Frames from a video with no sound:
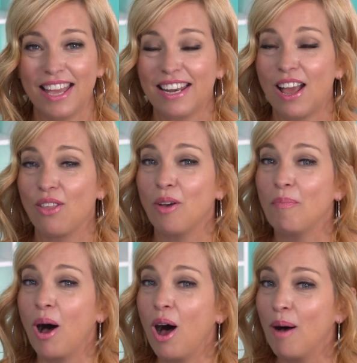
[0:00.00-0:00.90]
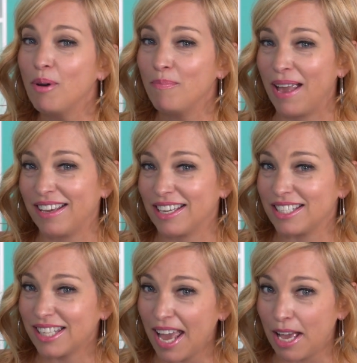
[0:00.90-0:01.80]
Now, the Bahama Bank
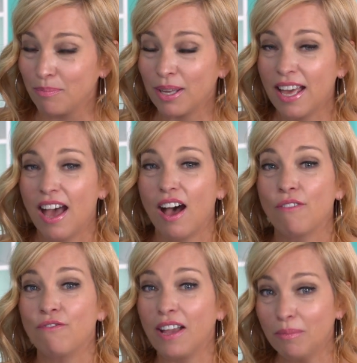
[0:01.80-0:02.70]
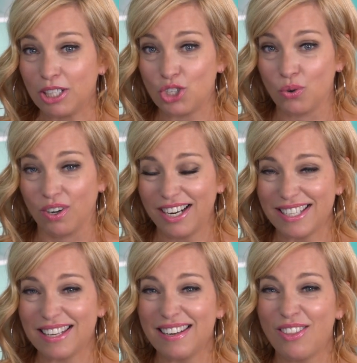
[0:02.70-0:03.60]
Escape, a family tour,
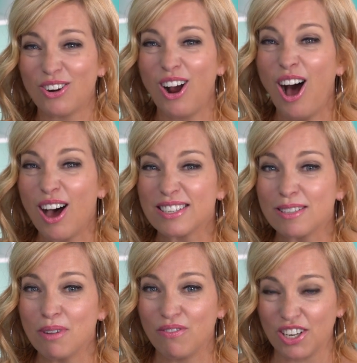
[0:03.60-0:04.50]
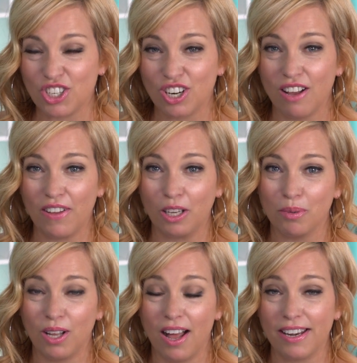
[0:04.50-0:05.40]
is another awesome adventure
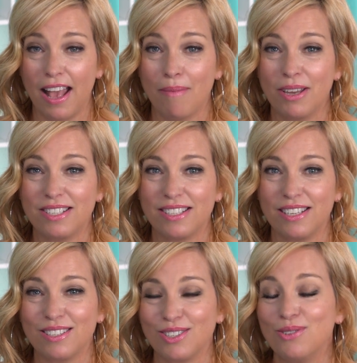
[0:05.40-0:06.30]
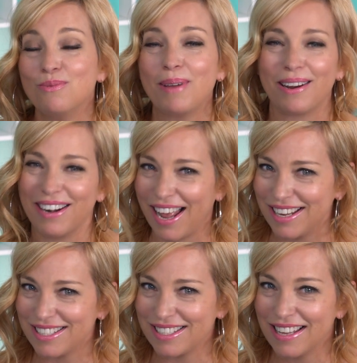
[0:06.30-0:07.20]
available on MSC's New
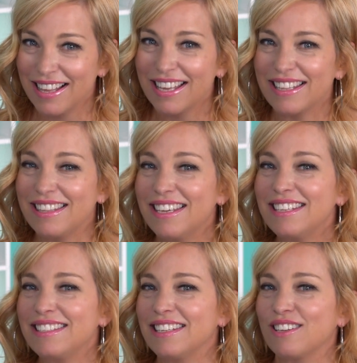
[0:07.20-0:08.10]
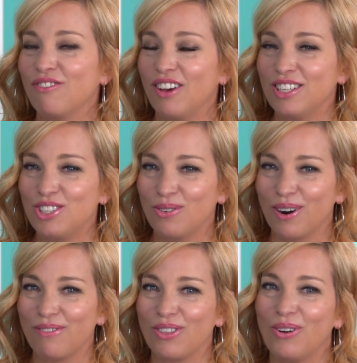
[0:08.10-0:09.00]
Paradise. This is a fun
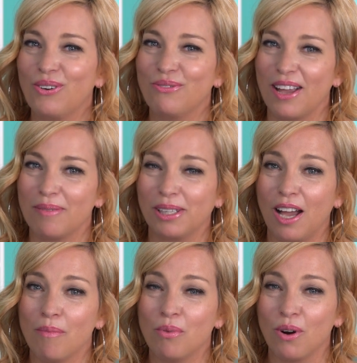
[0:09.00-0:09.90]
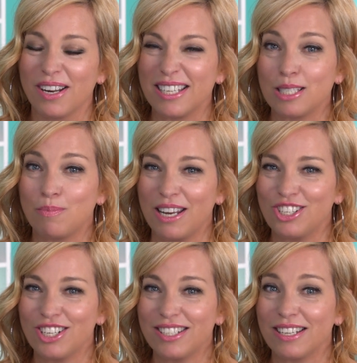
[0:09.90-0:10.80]
tour for the whole family on board a
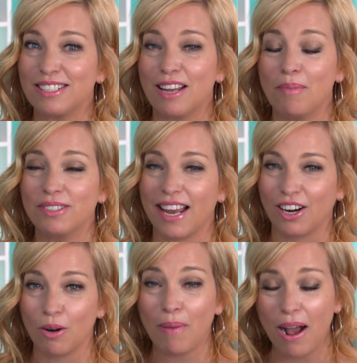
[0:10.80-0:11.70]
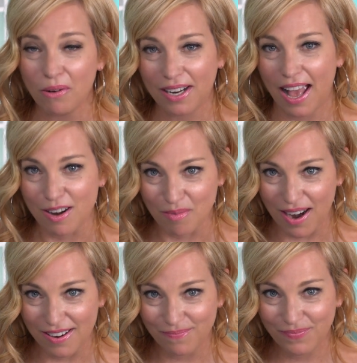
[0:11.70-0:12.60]
spacious double-decker power
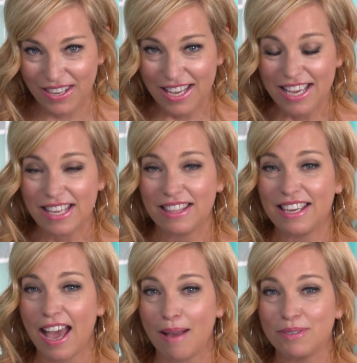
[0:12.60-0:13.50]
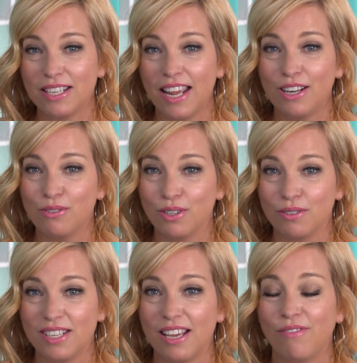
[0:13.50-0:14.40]
catamaran. The captain and
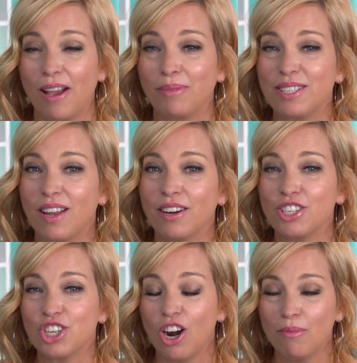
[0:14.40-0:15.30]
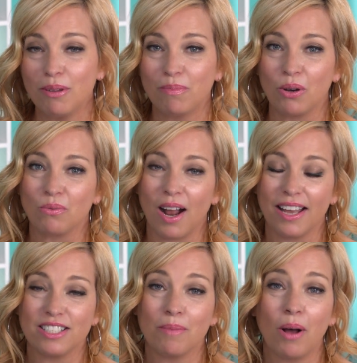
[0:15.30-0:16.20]
crew take families on a charming boat
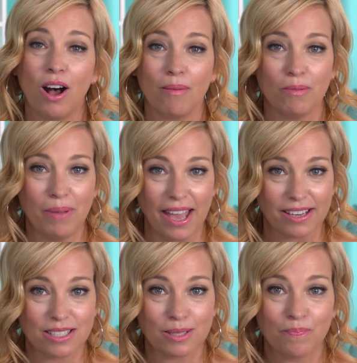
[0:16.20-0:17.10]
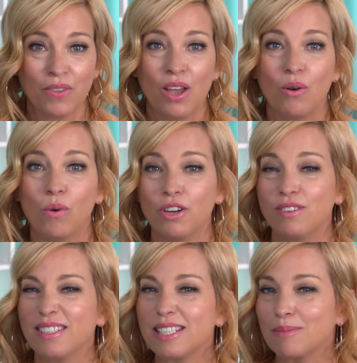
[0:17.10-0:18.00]
ride to Bahama Banks, where
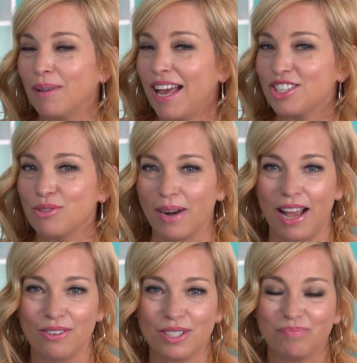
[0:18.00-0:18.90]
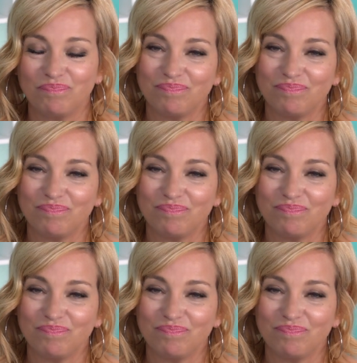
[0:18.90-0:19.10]
you can splash around